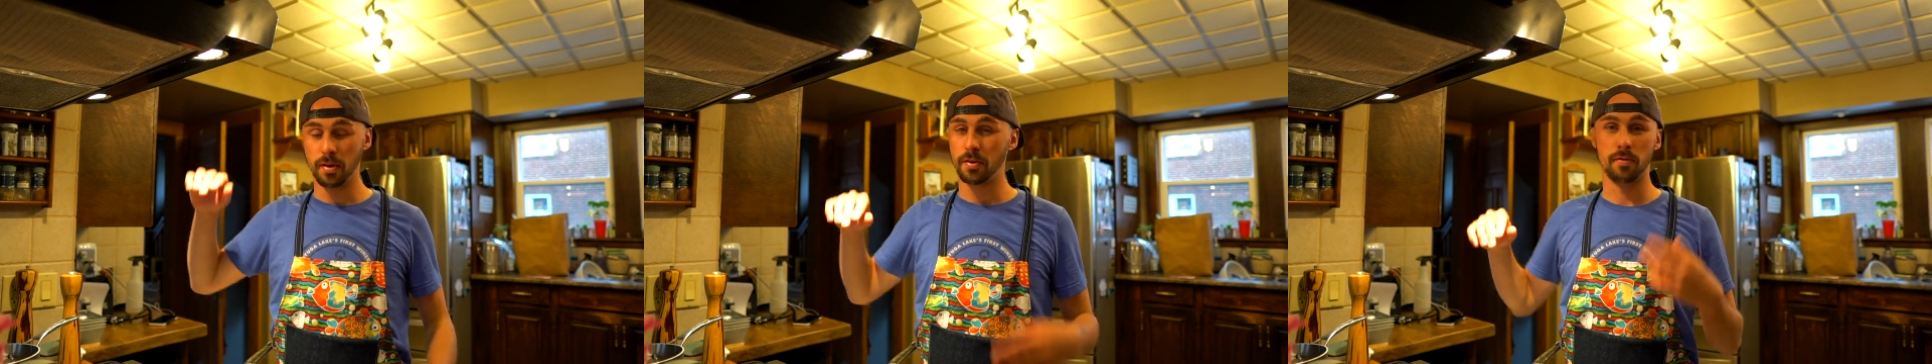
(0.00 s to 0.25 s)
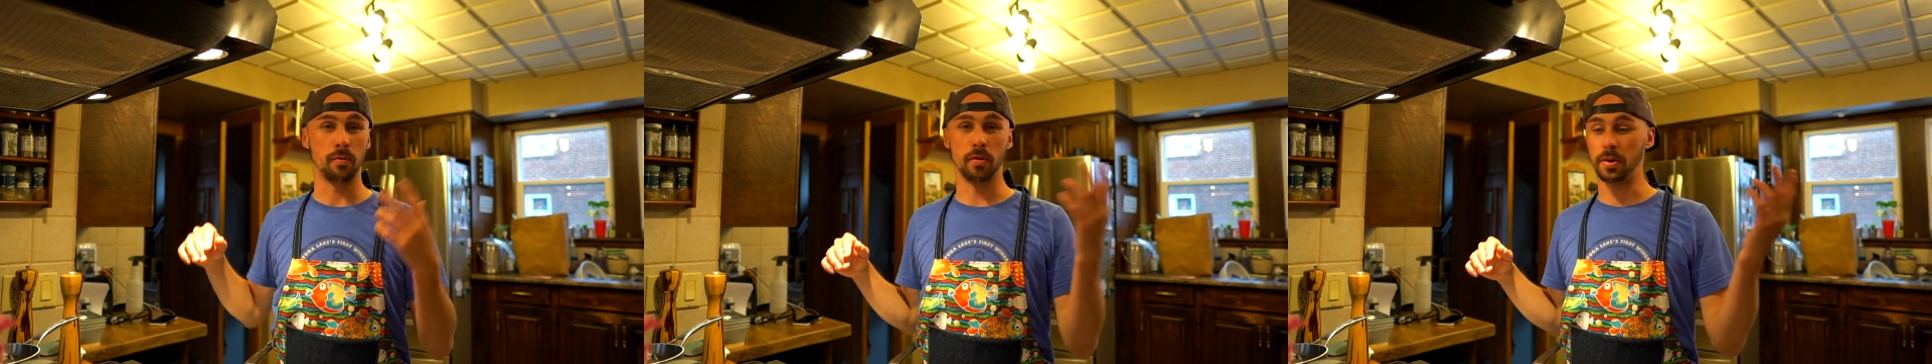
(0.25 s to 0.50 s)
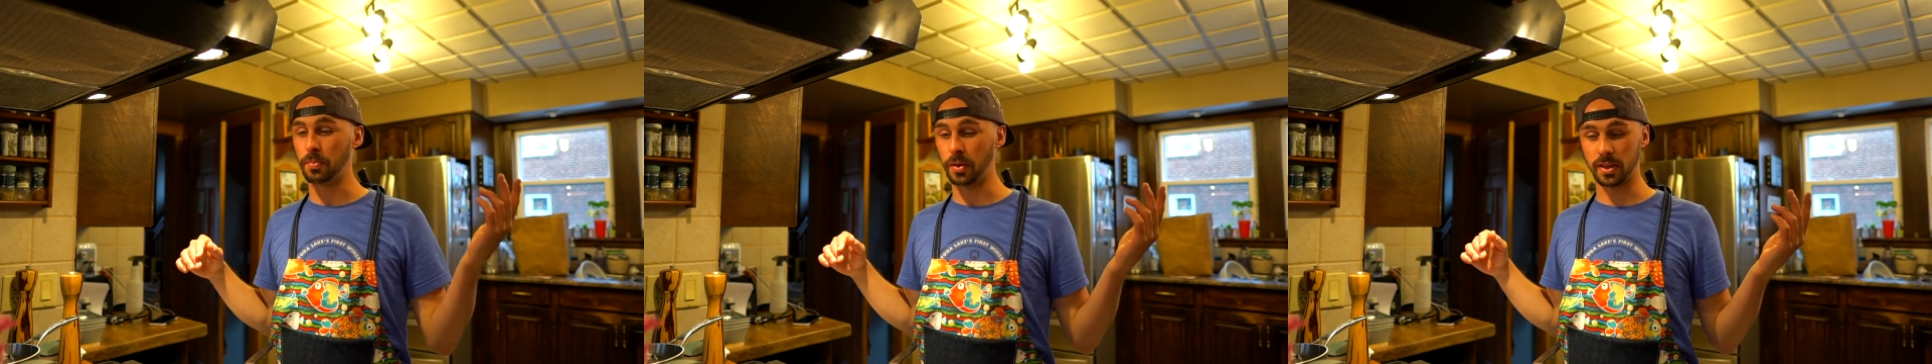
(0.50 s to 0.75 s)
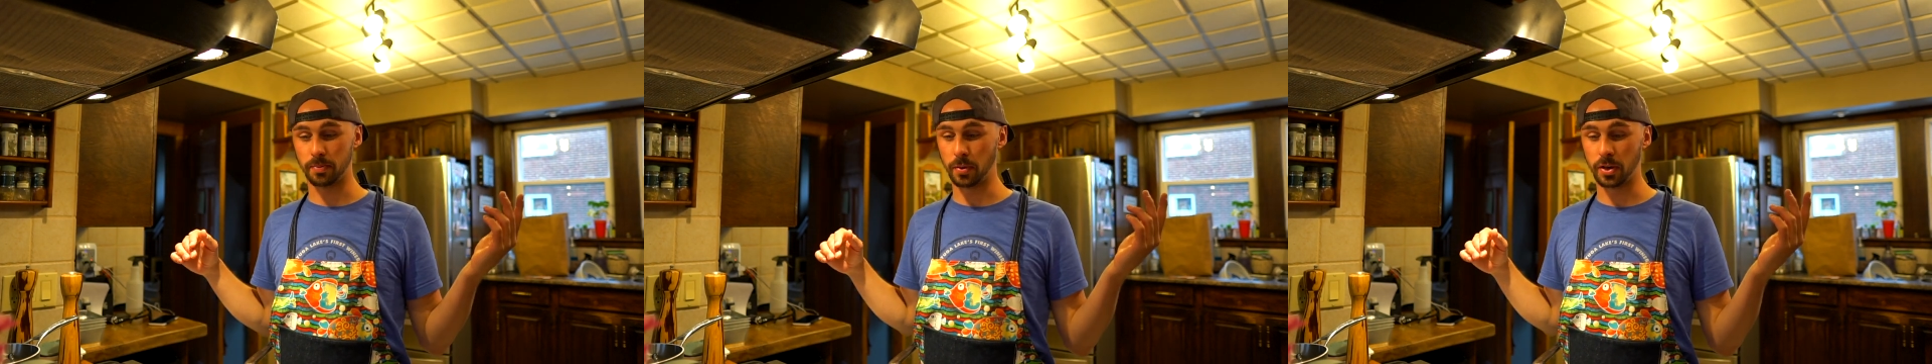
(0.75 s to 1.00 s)
40
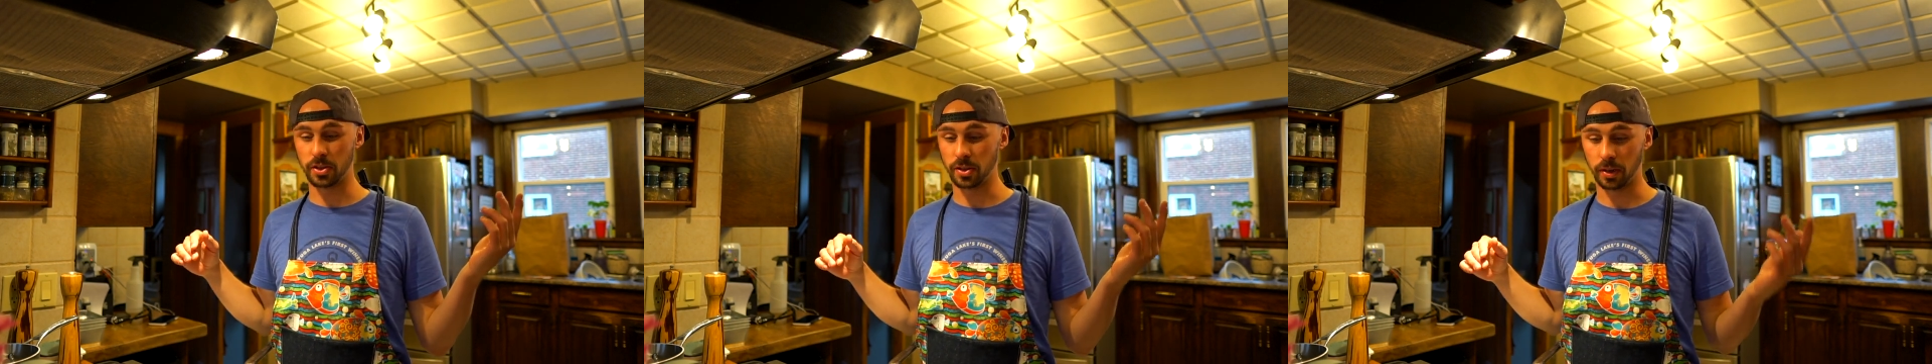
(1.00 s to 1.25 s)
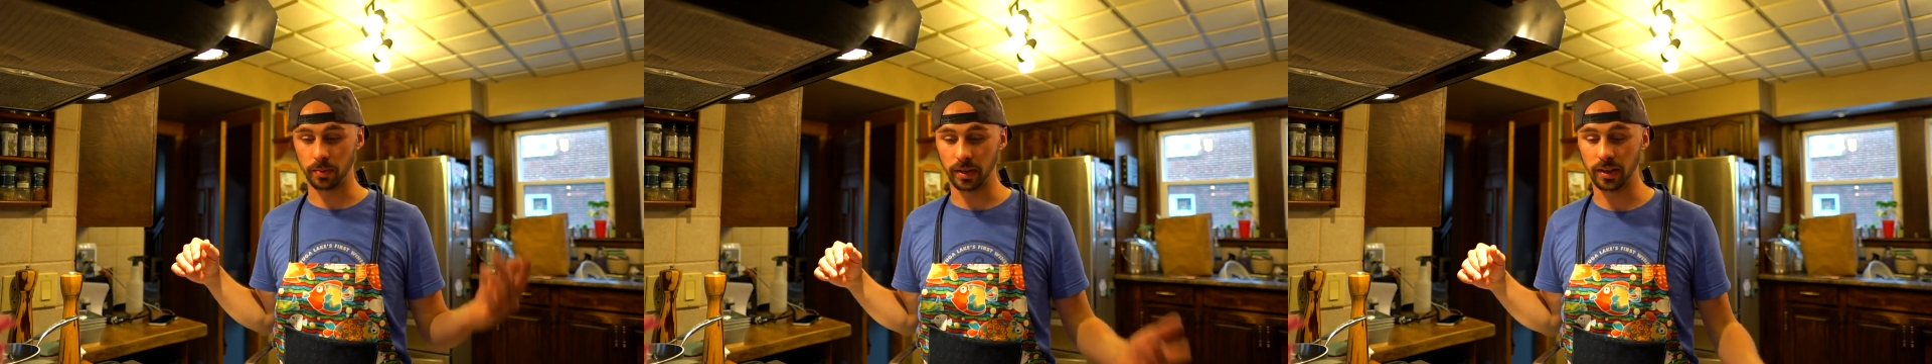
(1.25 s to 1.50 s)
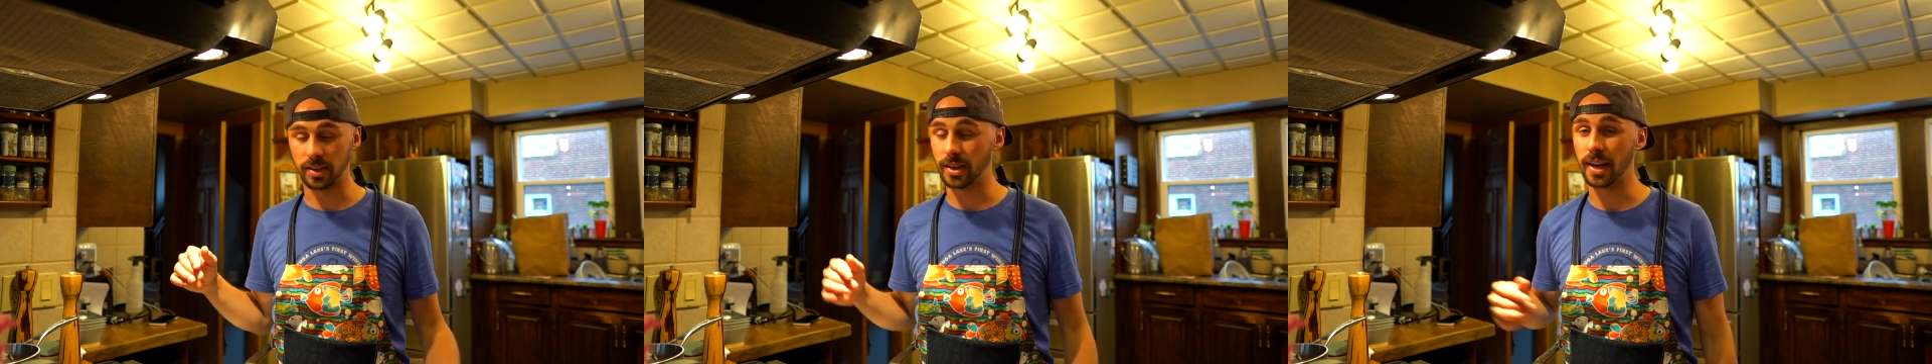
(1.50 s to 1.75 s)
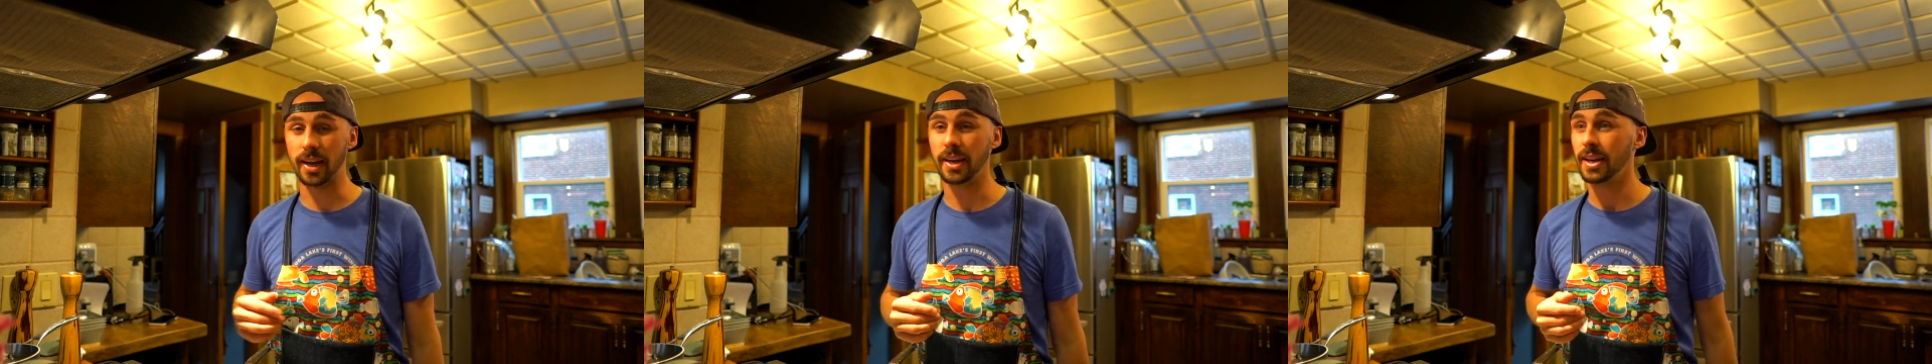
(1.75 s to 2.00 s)
plus perch like we did
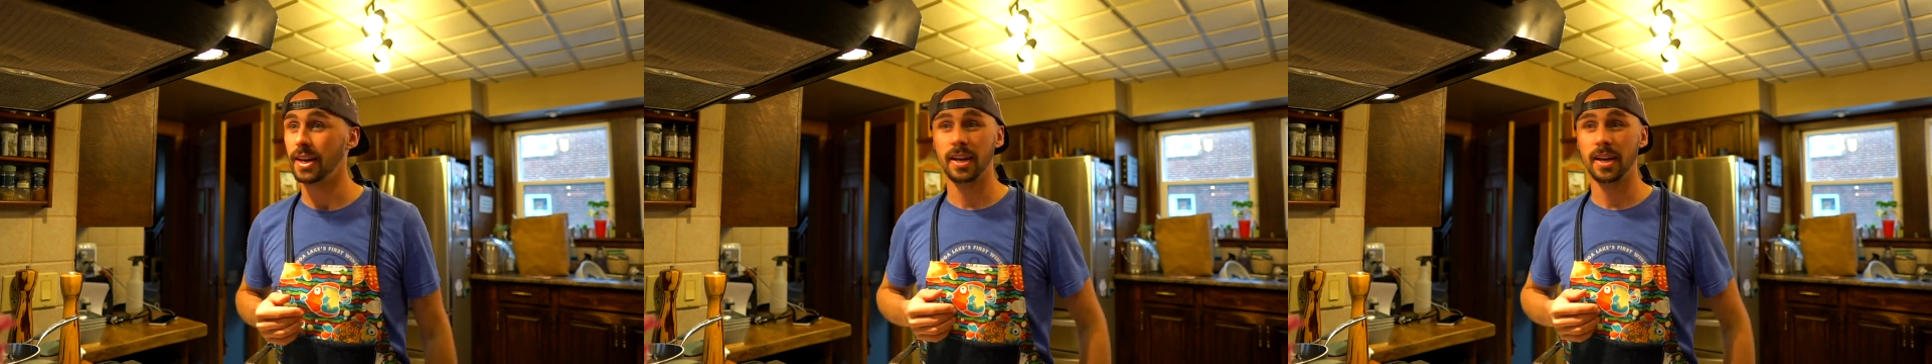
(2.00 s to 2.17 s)
today,